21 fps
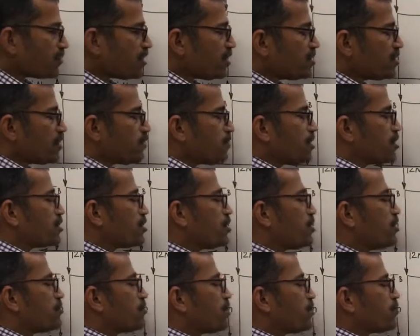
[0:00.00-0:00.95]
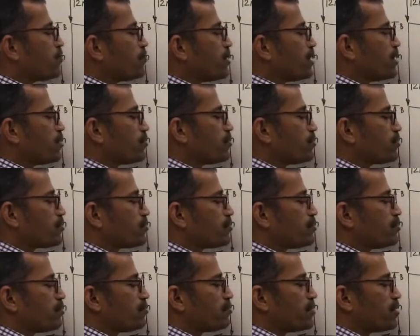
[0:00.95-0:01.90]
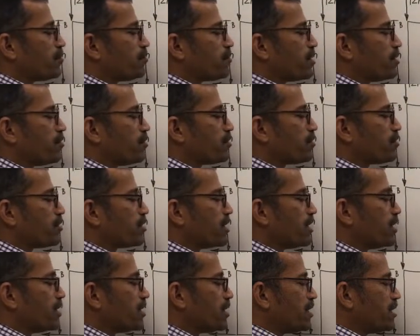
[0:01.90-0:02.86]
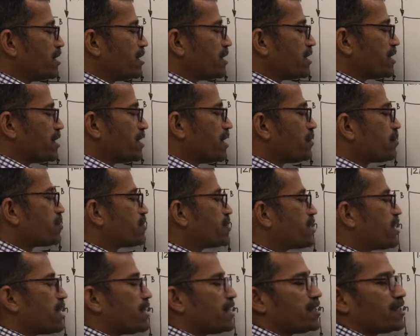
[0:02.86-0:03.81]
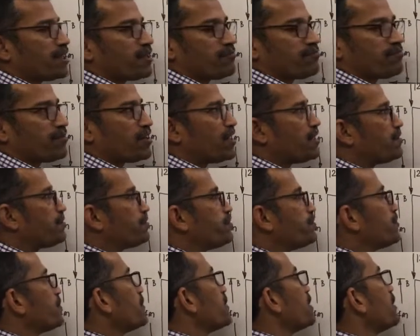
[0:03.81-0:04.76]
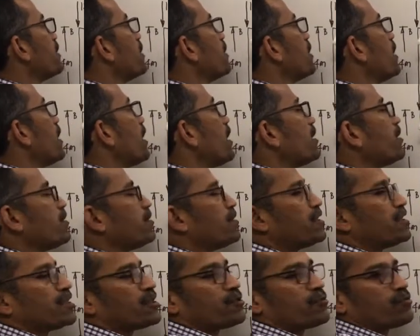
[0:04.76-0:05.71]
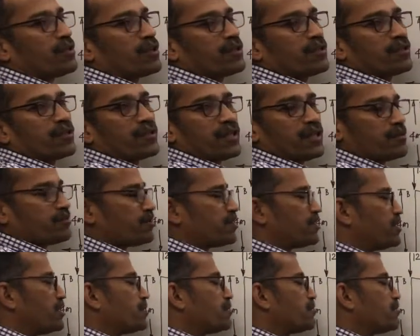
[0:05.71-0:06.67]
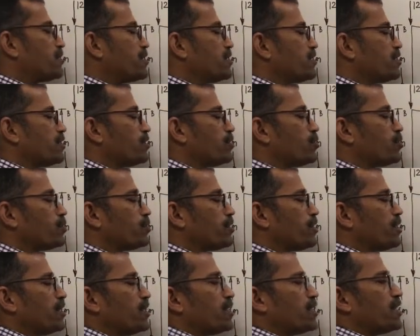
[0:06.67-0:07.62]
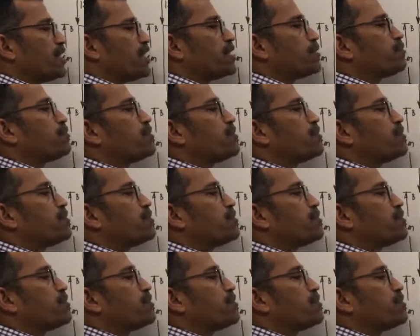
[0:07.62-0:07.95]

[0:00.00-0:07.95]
Summation of Fy equal to 0, if you apply, what will get? F sin alpha and this 12, that means this one is unknown. That